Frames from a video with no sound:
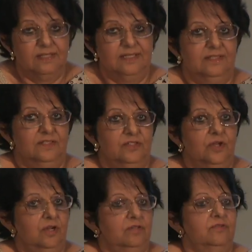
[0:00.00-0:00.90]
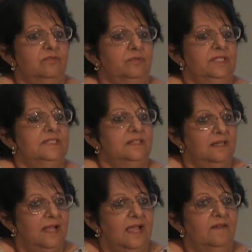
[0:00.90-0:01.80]
It is not. We
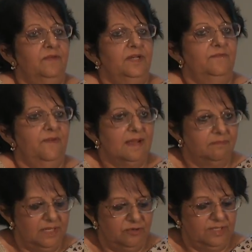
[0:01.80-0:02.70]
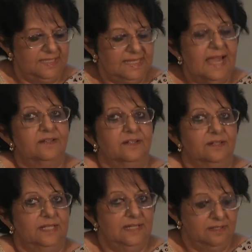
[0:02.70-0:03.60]
still have very fragmentary,
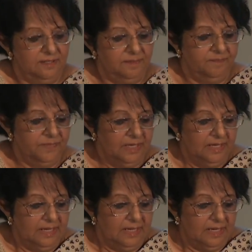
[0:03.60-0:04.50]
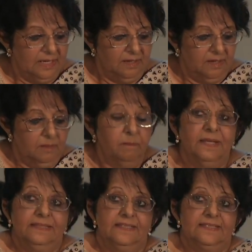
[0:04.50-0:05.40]
scattered data, uh,
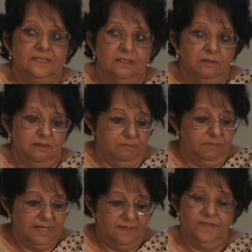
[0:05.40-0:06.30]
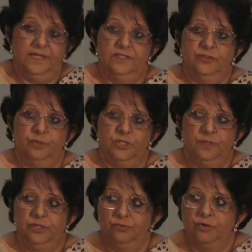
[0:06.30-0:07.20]
but there's still many things which
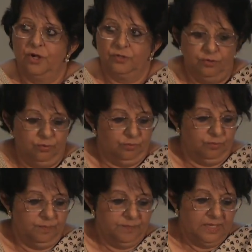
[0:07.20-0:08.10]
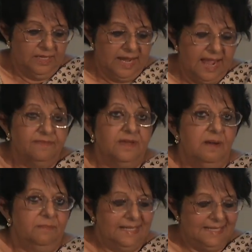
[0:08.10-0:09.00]
we do not know. And there
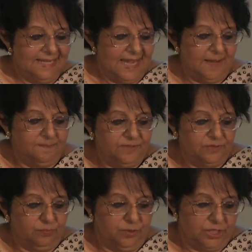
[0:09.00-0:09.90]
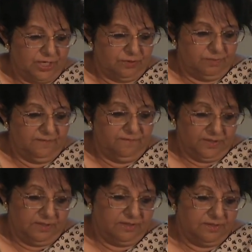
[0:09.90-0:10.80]
are many gaps which are to be
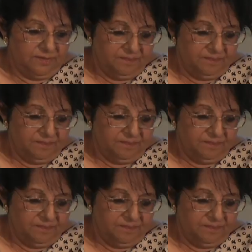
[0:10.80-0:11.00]
filled.